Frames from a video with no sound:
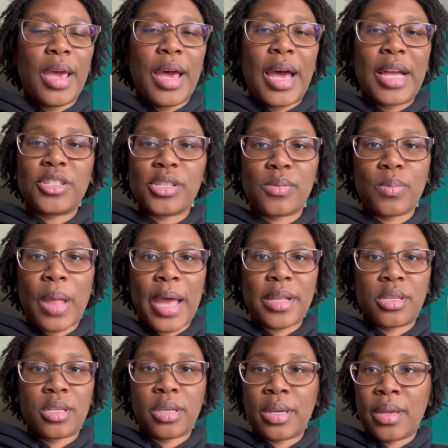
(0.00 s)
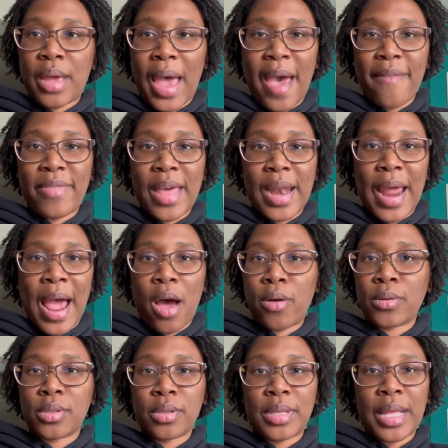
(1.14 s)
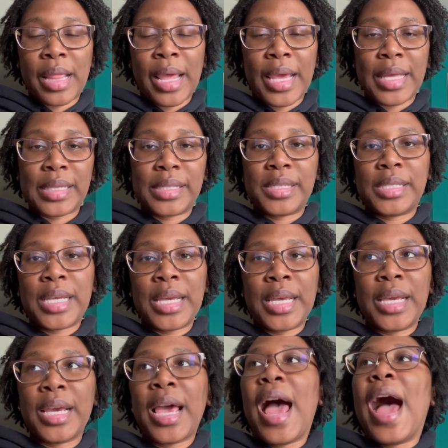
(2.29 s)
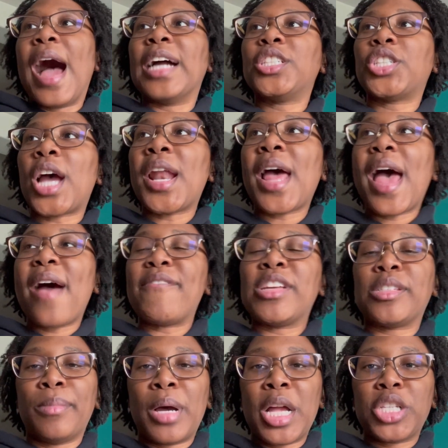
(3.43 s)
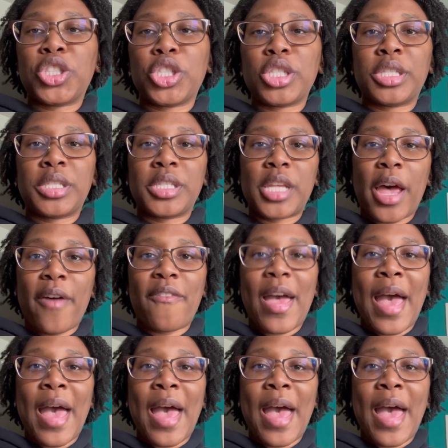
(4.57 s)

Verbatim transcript: I just like to have that out so that they can see. I try to have as much stuff